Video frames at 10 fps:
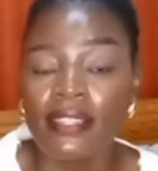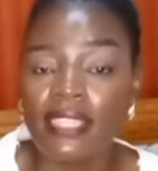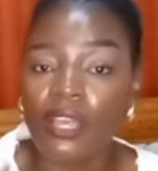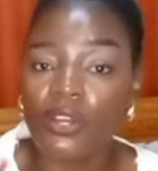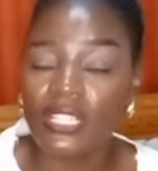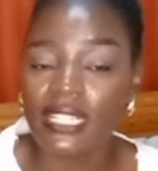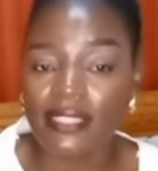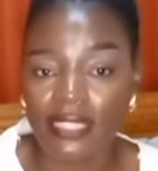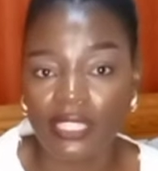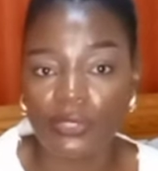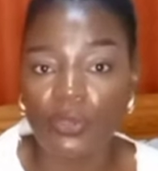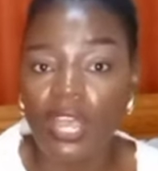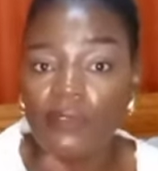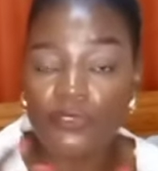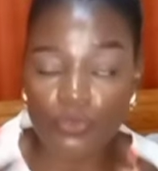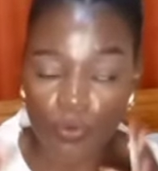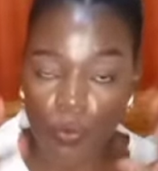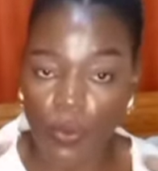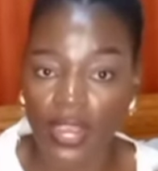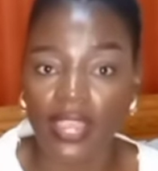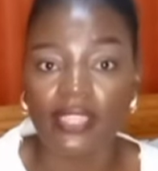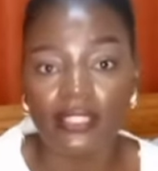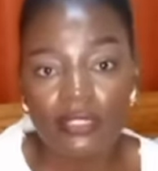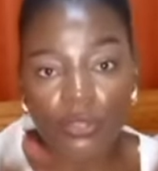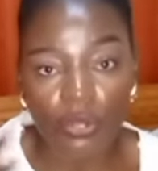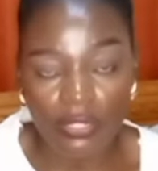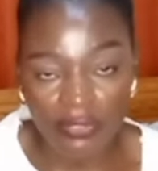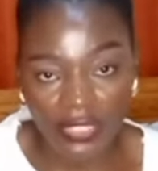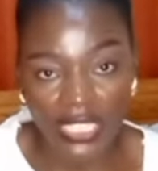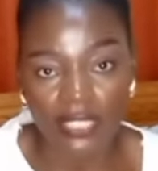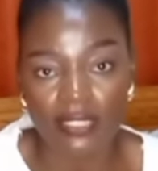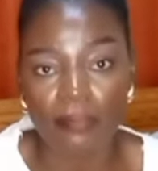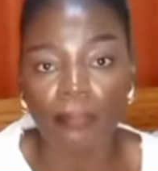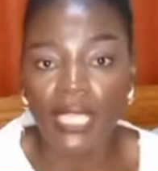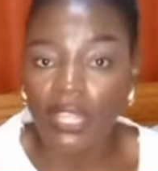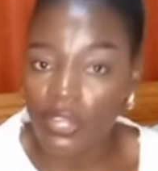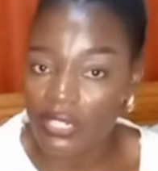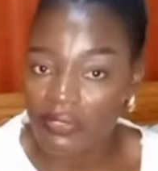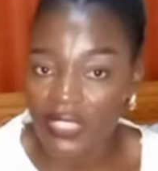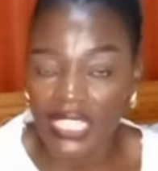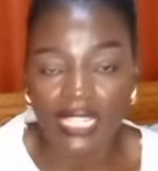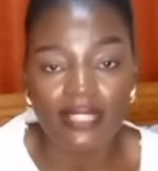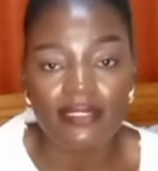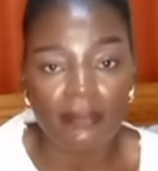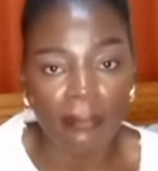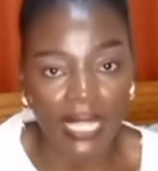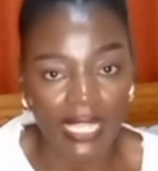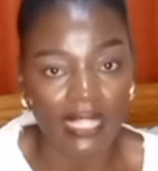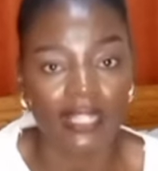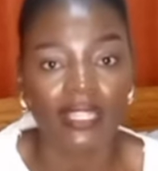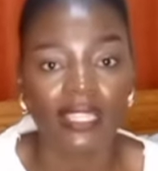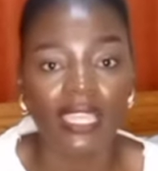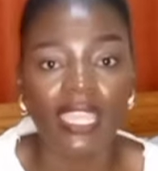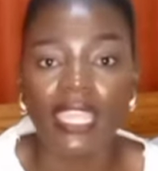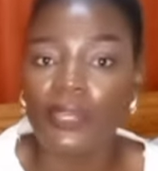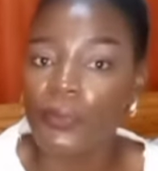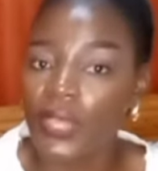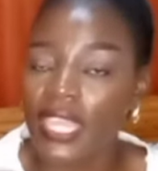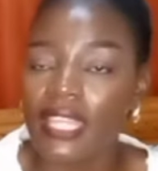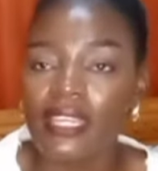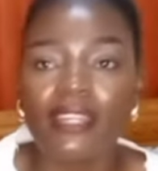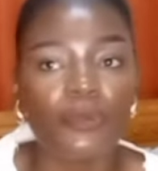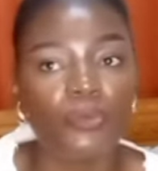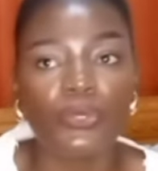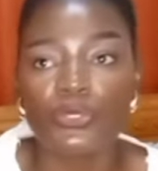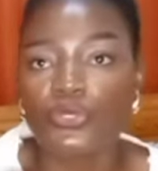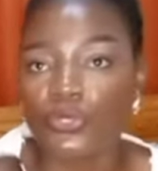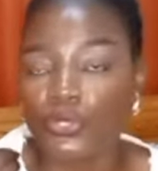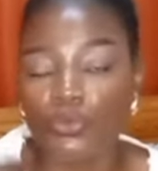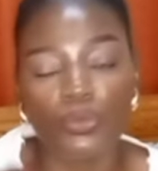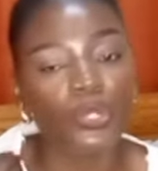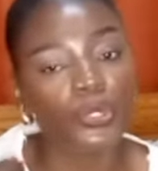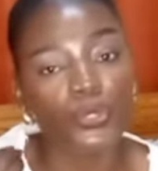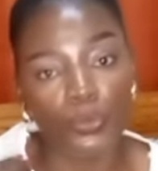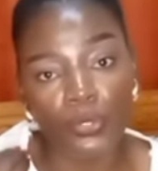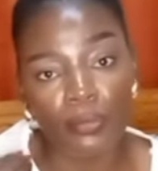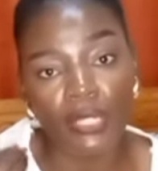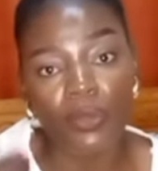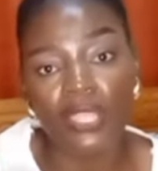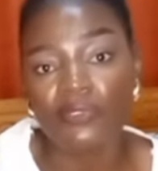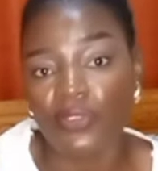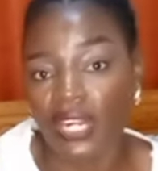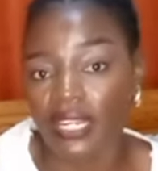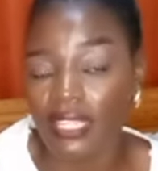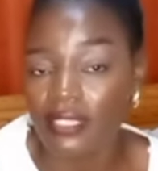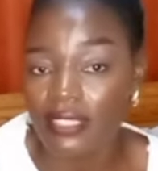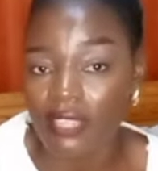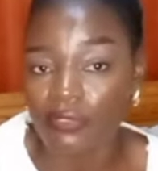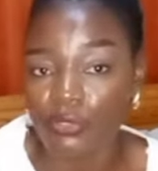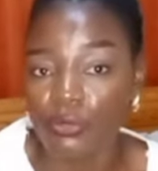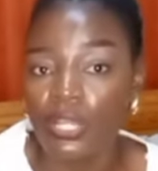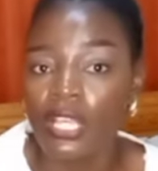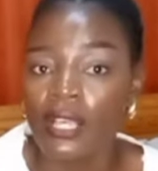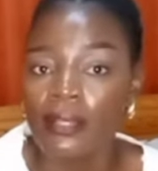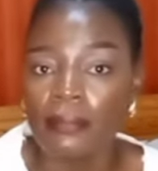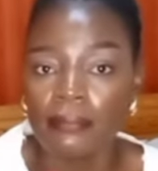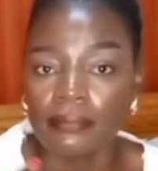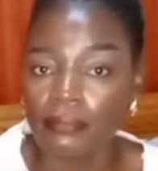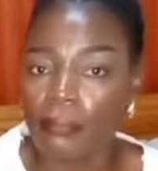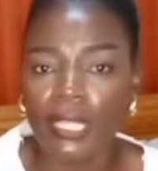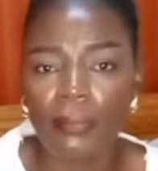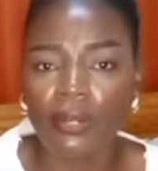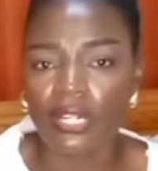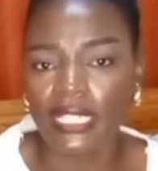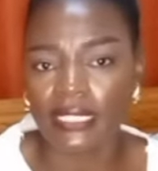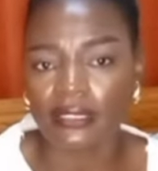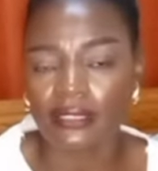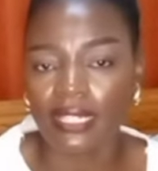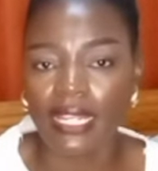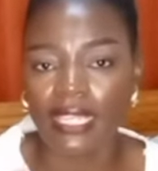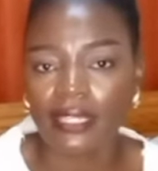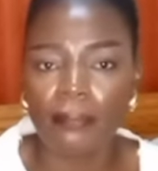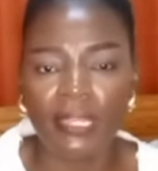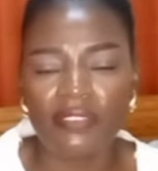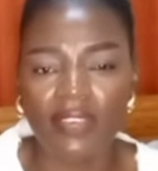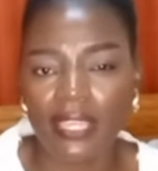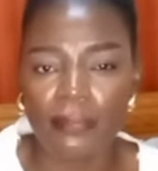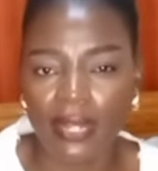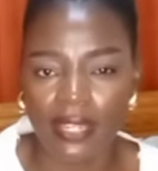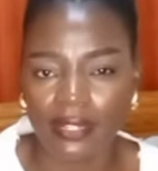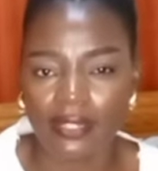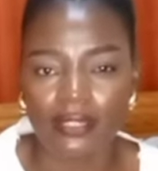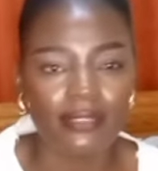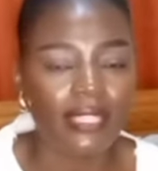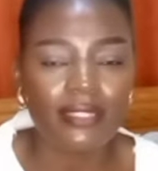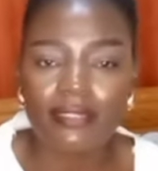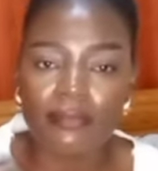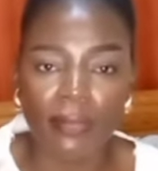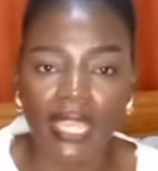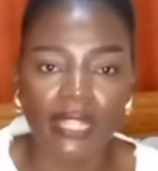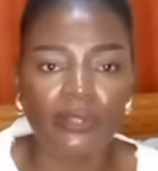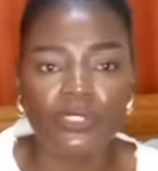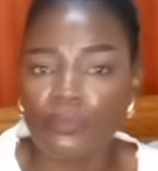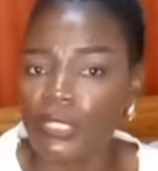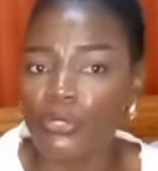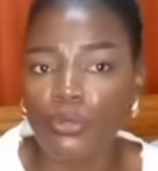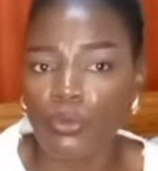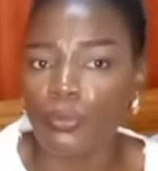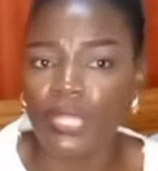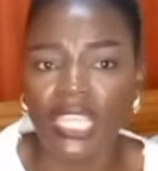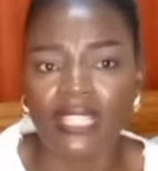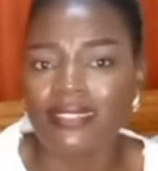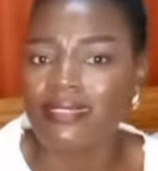The only thing you have to wear is confidence. Be confident and smile. Anywhere, any room you will be going for an interview, Be bold, like be vibrant. Just smile. Don't be gloomy and